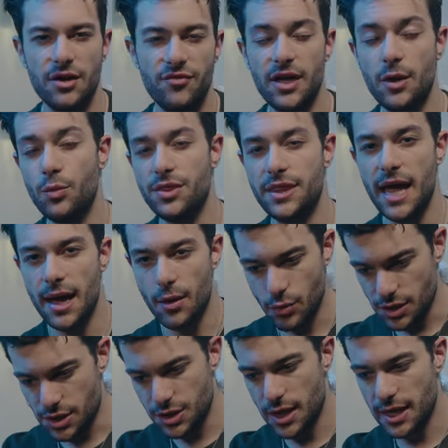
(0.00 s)
I found with that
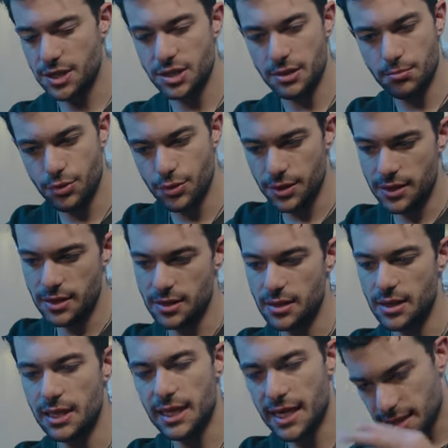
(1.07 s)
was to actually put
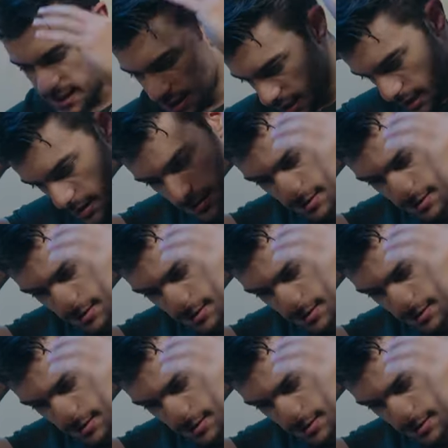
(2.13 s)
the elastic